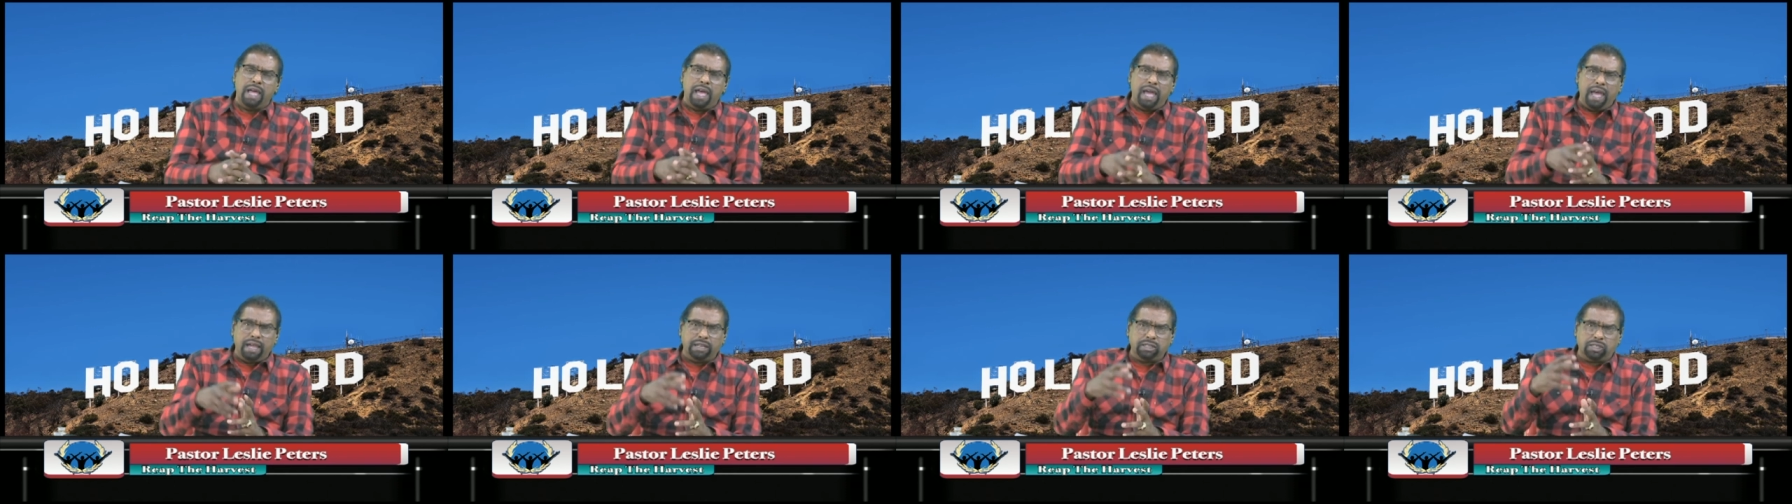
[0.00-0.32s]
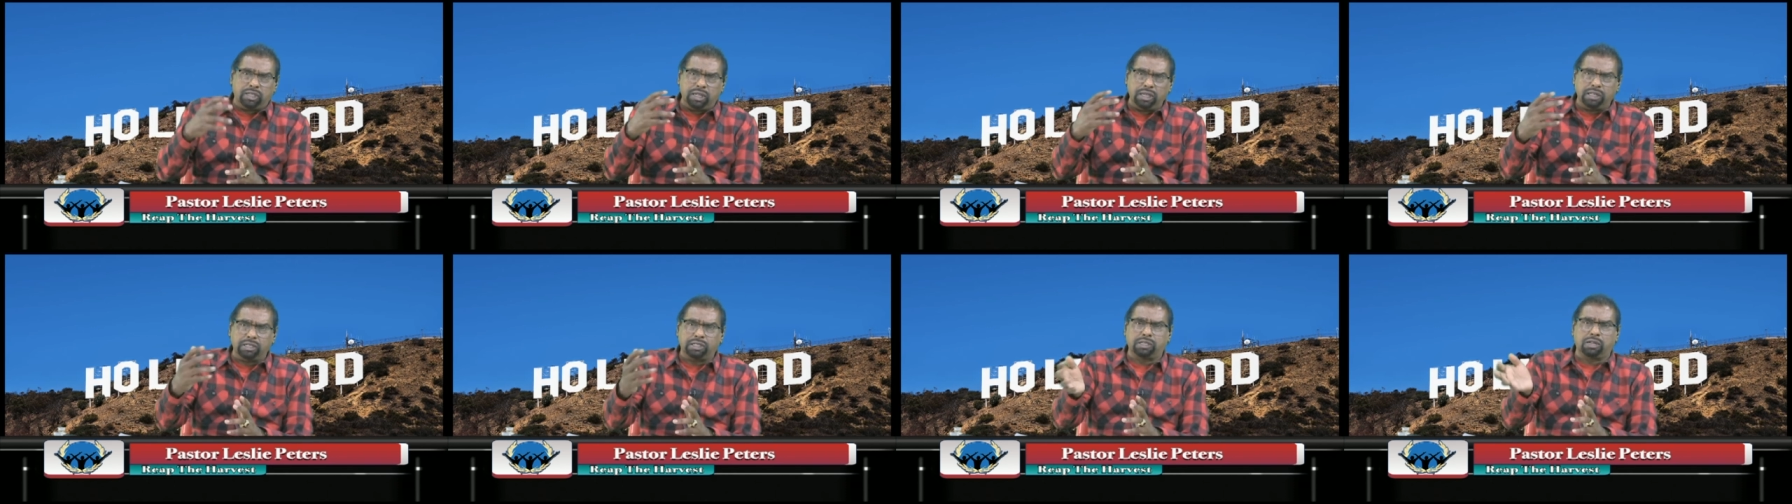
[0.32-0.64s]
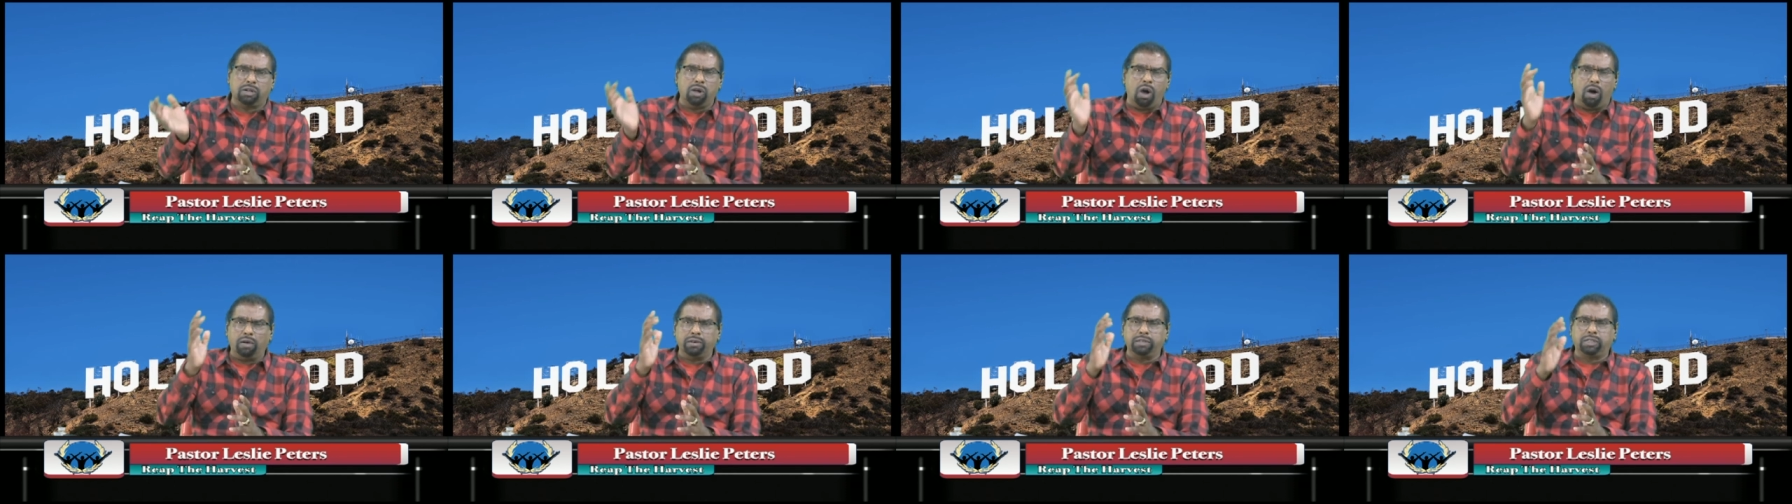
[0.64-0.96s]
and she's
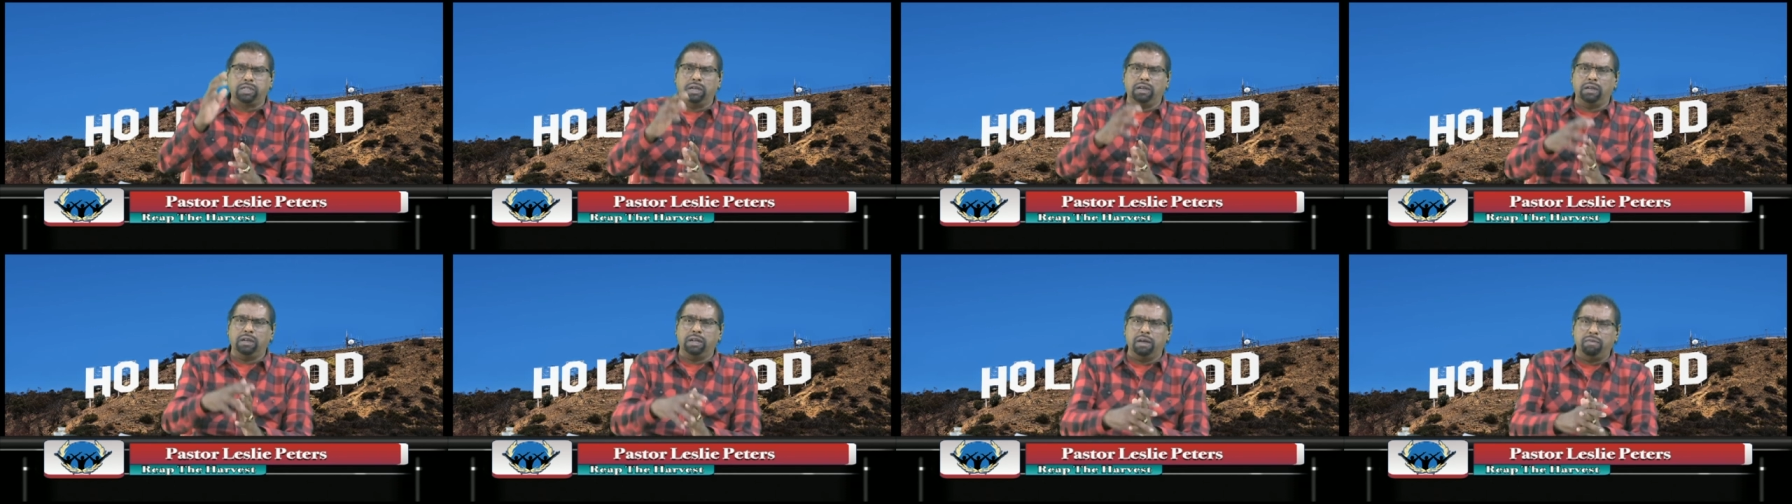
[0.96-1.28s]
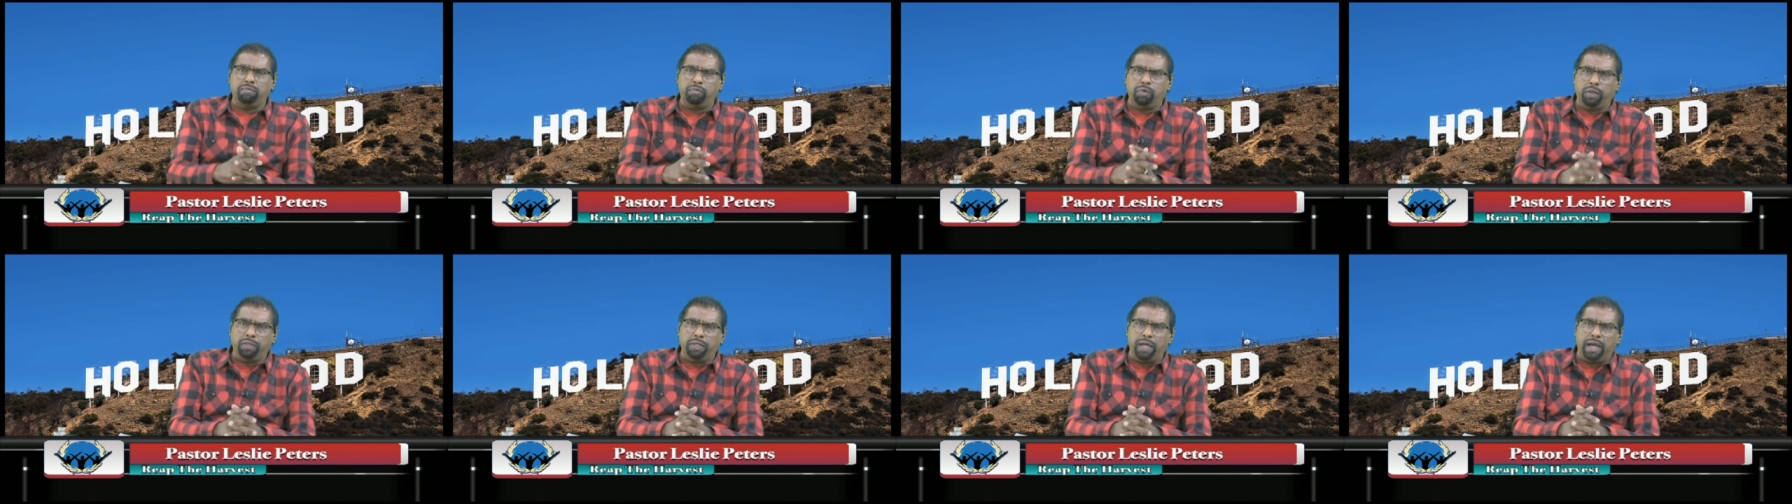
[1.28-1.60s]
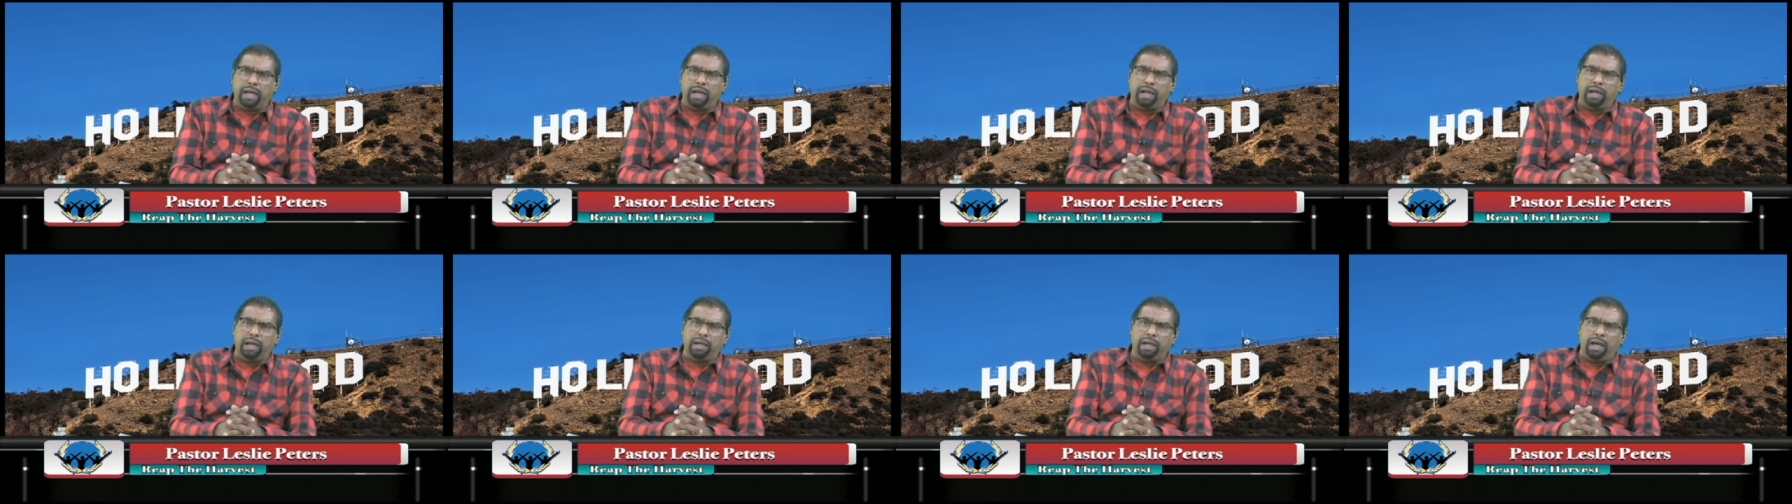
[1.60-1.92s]
gone to to live with uh,
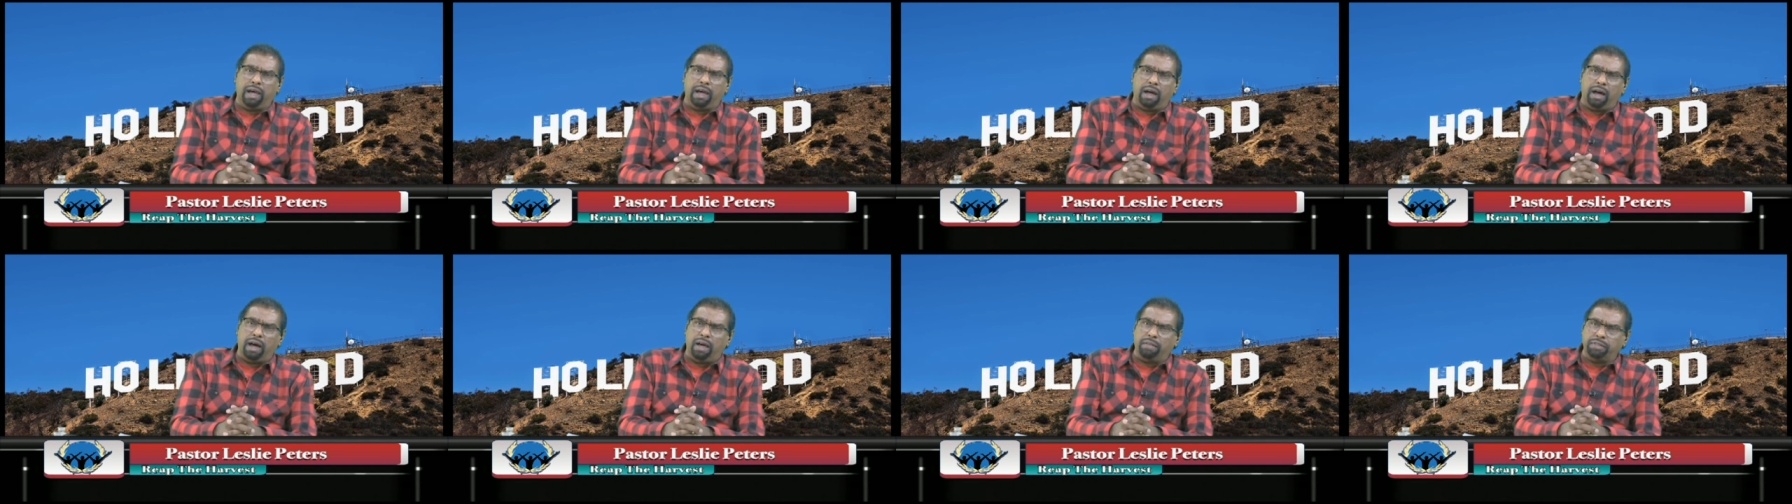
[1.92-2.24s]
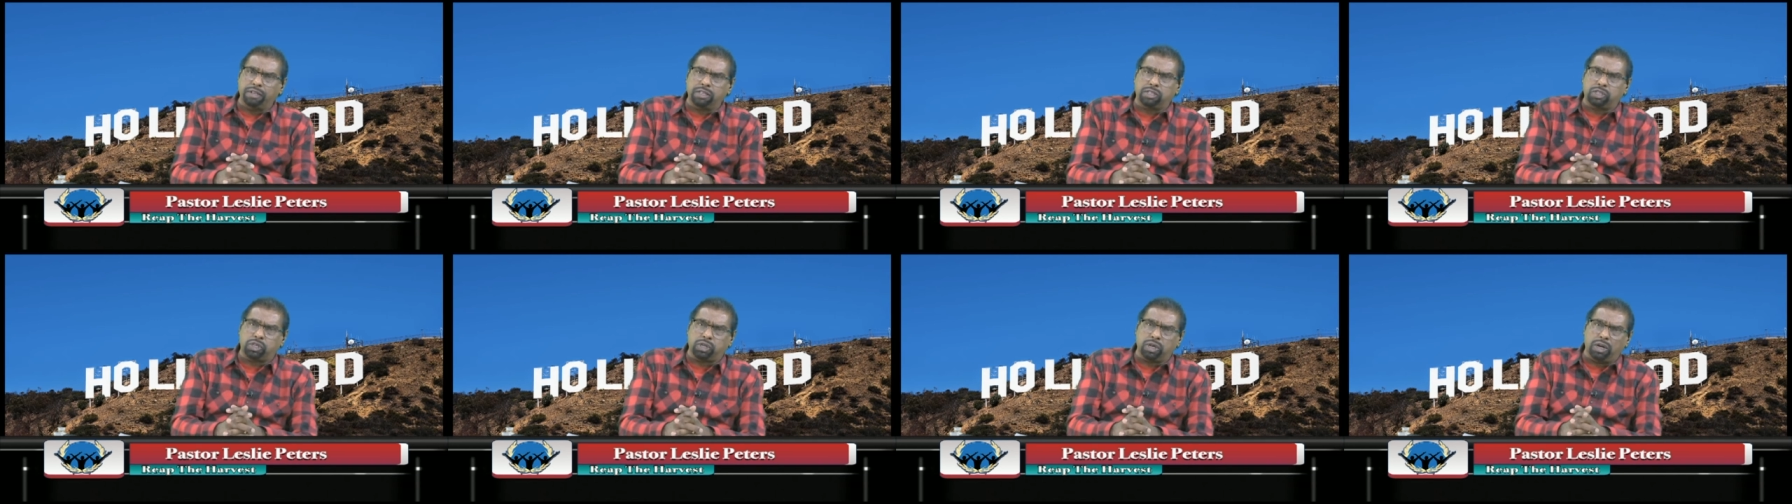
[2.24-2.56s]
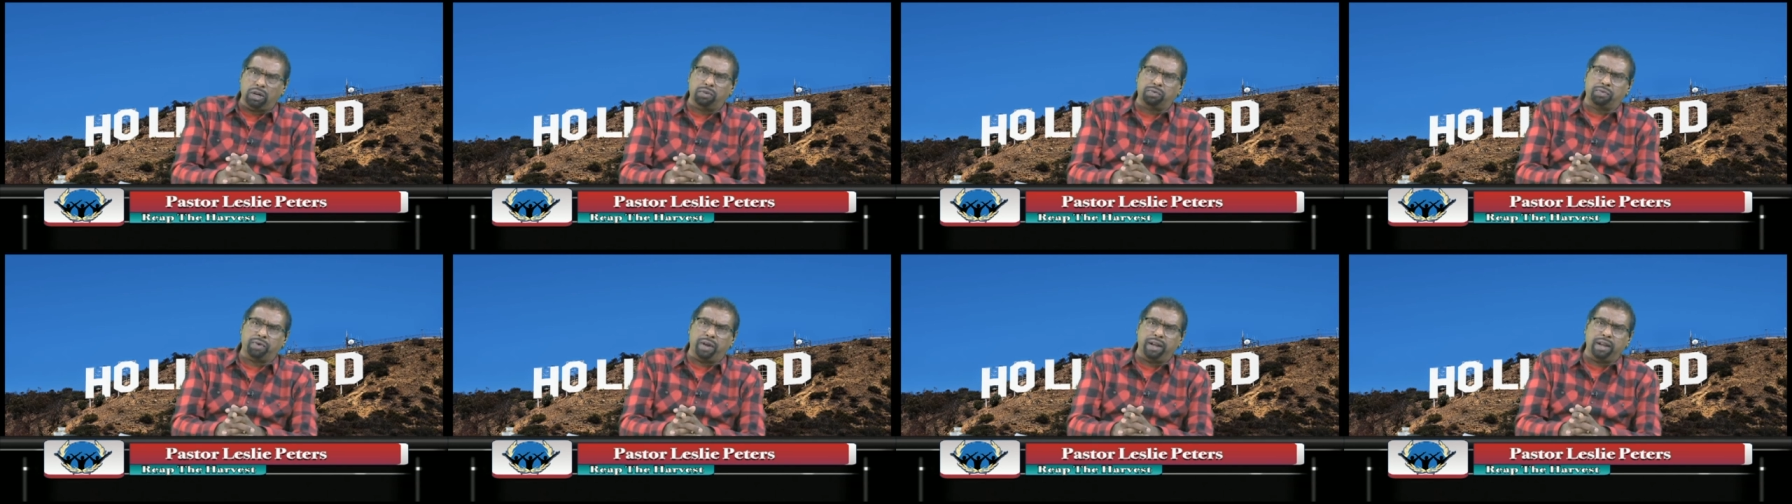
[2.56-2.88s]
uh, other
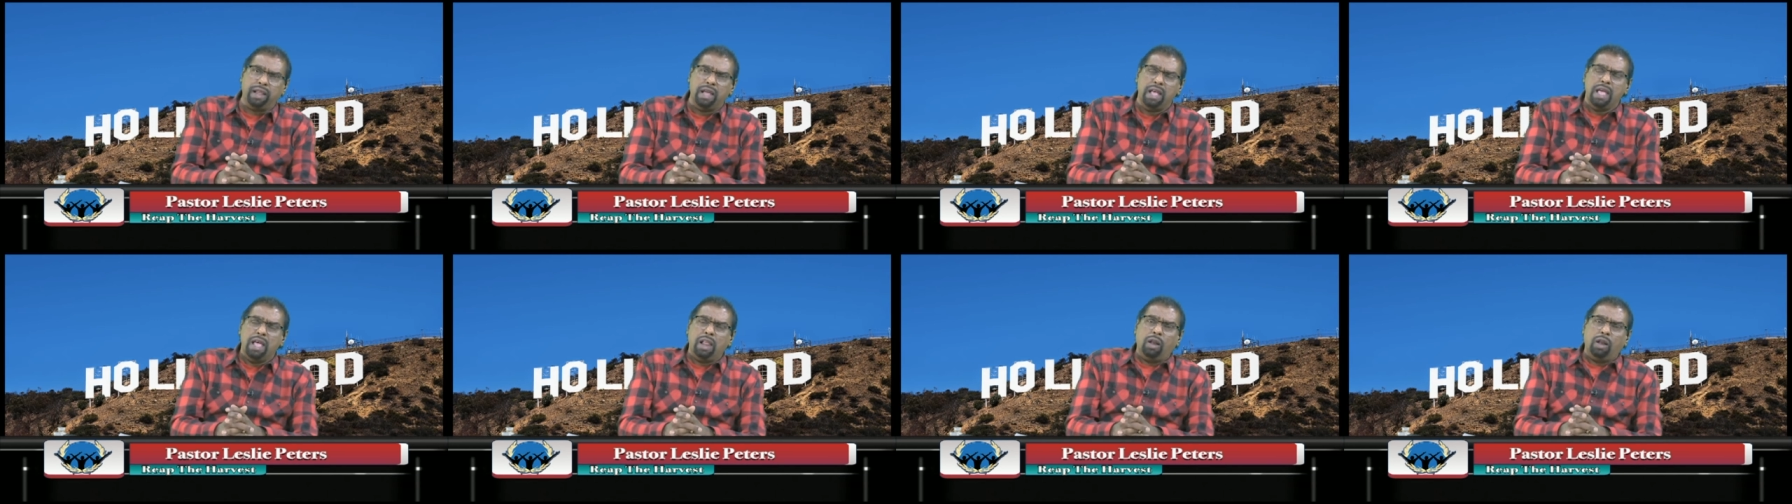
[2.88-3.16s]
children.